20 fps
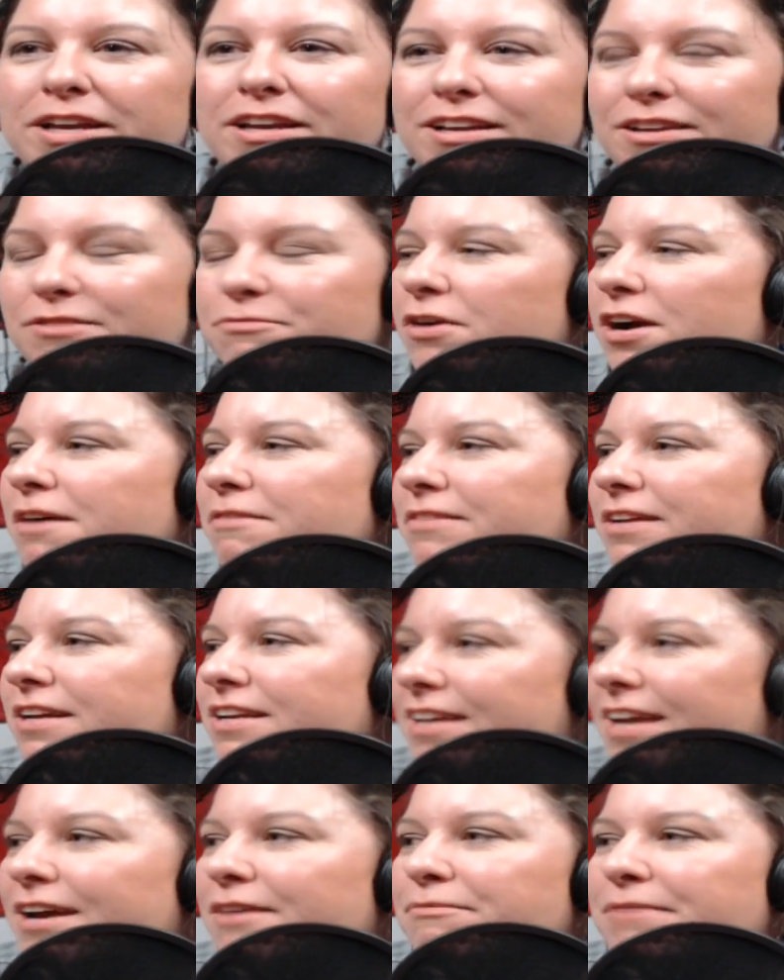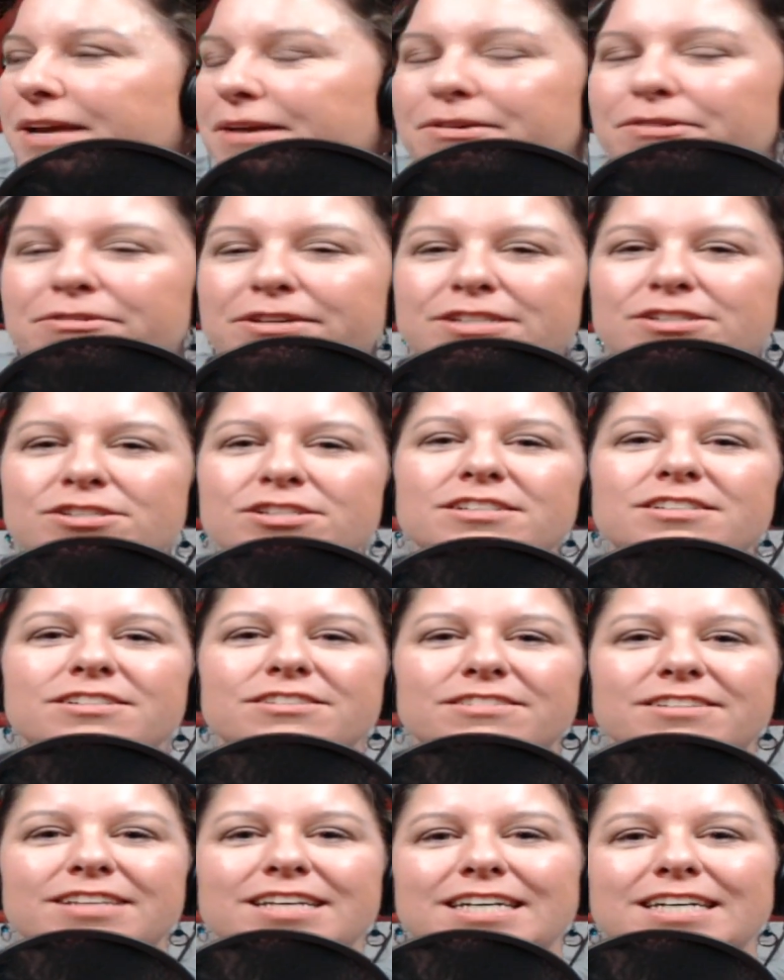could probably, maybe we should
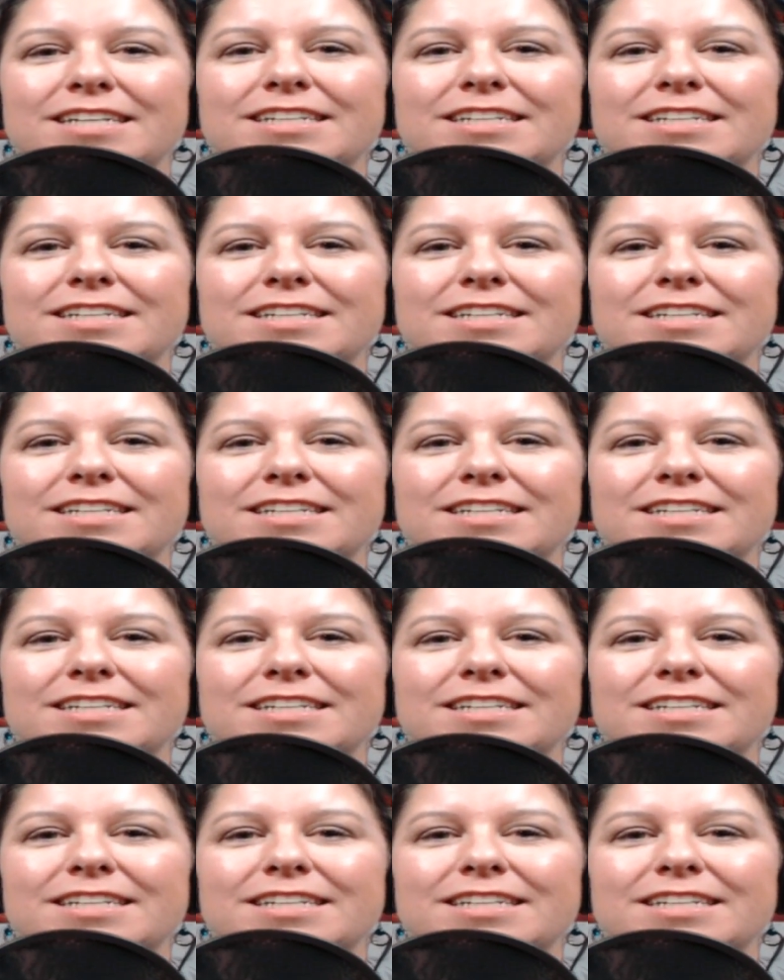do that.